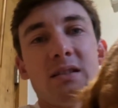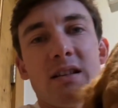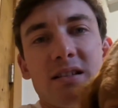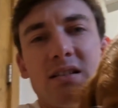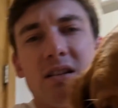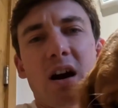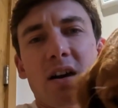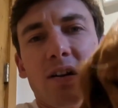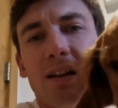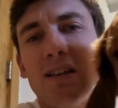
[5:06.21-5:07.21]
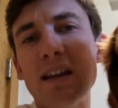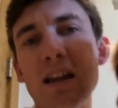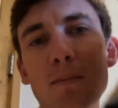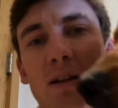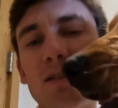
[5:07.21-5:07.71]
This is Gunner, he's
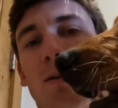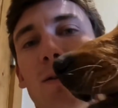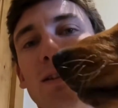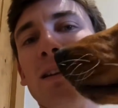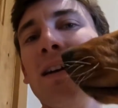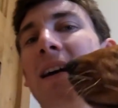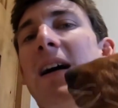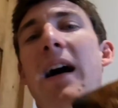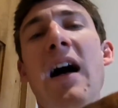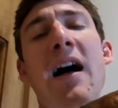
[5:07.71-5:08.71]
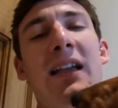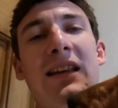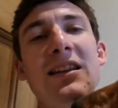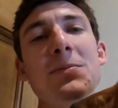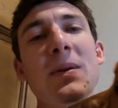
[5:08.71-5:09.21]
8 months old, and
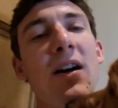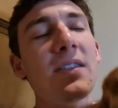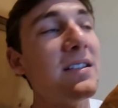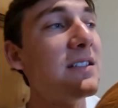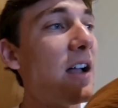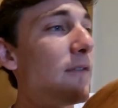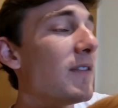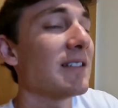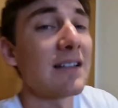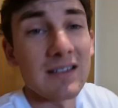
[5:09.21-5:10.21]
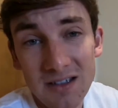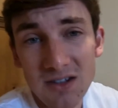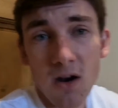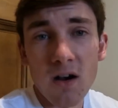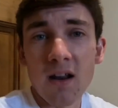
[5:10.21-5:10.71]
he's been on this stuff since the
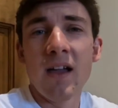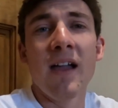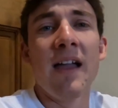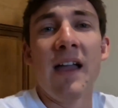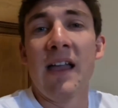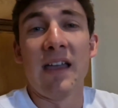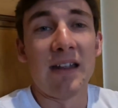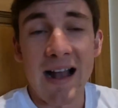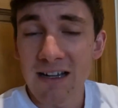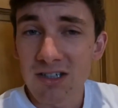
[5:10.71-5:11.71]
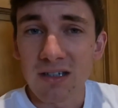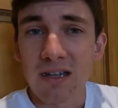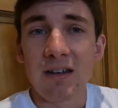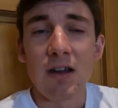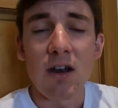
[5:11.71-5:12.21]
start. And
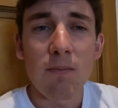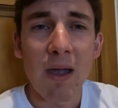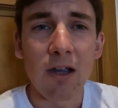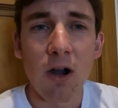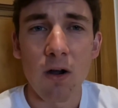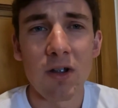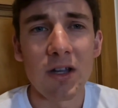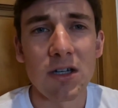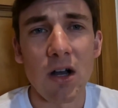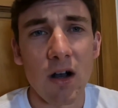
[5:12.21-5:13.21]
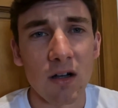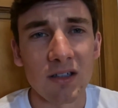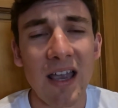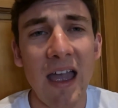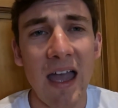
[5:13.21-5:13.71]
actually, none of my current
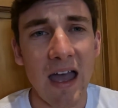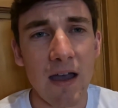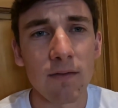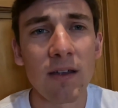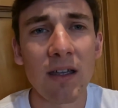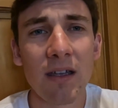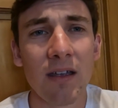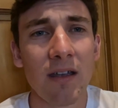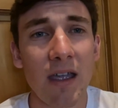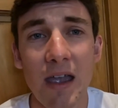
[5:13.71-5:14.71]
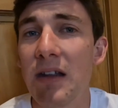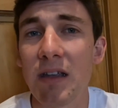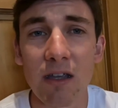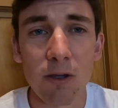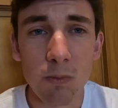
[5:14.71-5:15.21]
dogs have
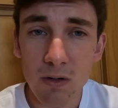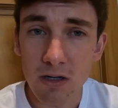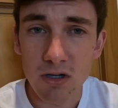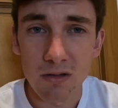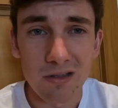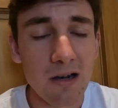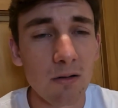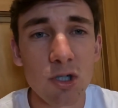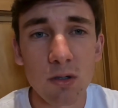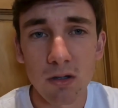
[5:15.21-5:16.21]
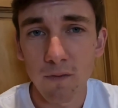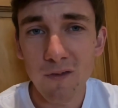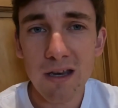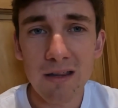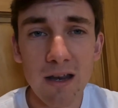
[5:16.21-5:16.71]
any immune issues. They don't chew their
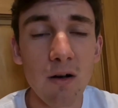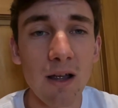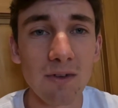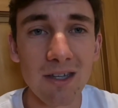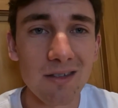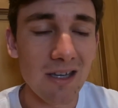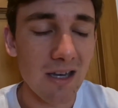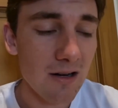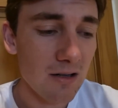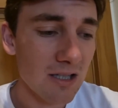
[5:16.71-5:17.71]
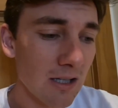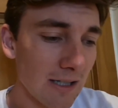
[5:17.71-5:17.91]
feet, they don't have yeasty ears.